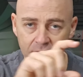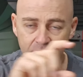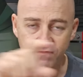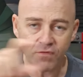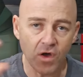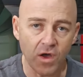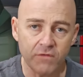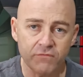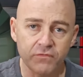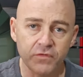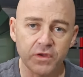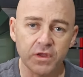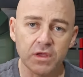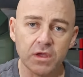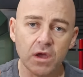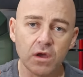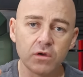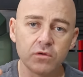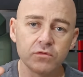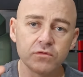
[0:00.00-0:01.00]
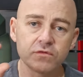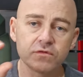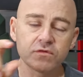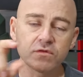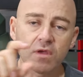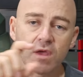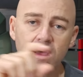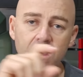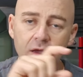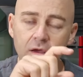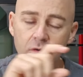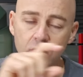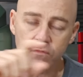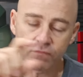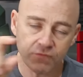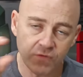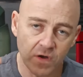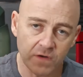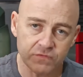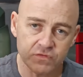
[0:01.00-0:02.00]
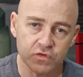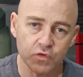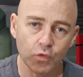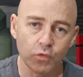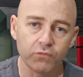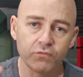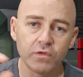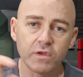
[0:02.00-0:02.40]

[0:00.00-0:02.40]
videos or 5 short